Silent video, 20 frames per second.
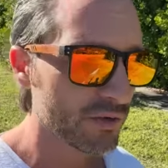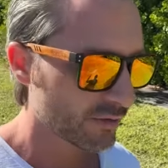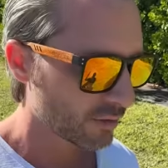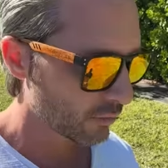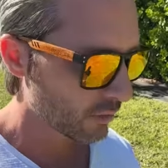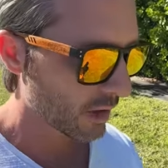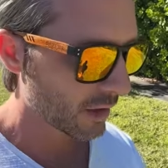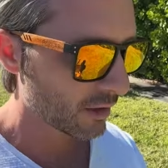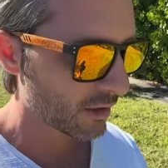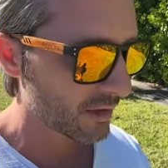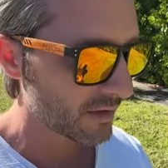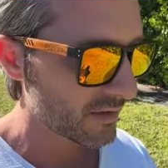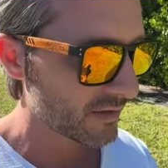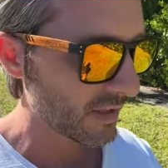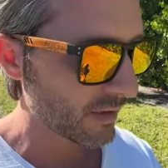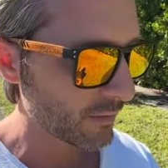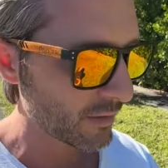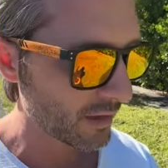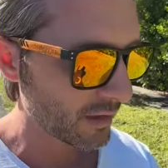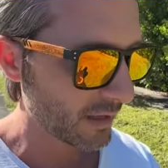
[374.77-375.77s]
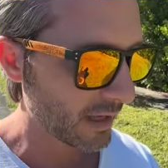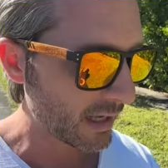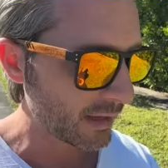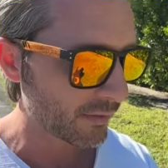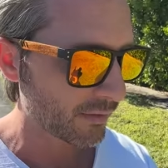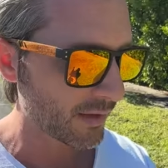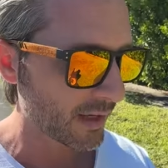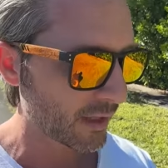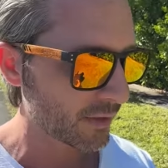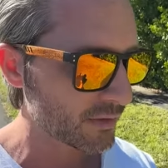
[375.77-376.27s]

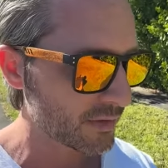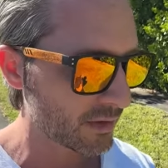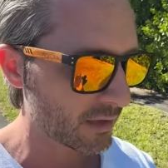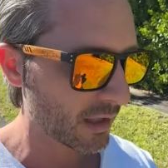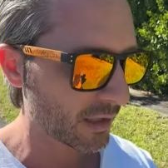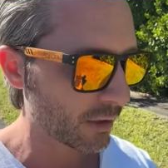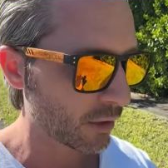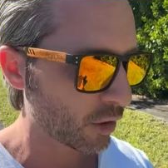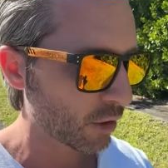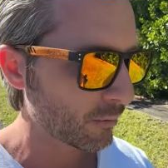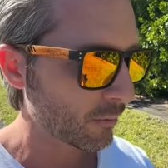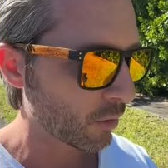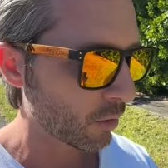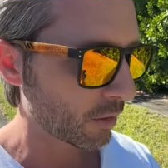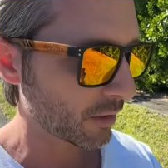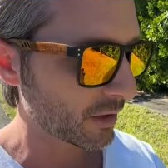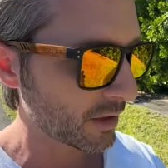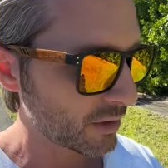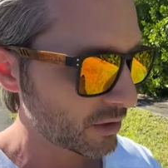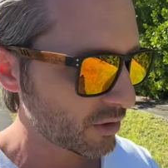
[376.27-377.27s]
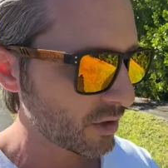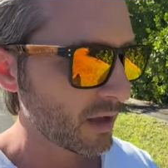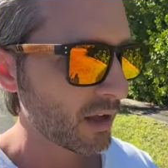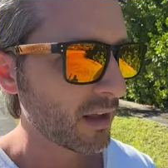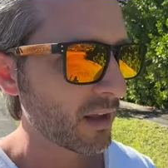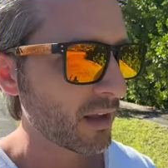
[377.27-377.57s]
$278,000 on her mortgage,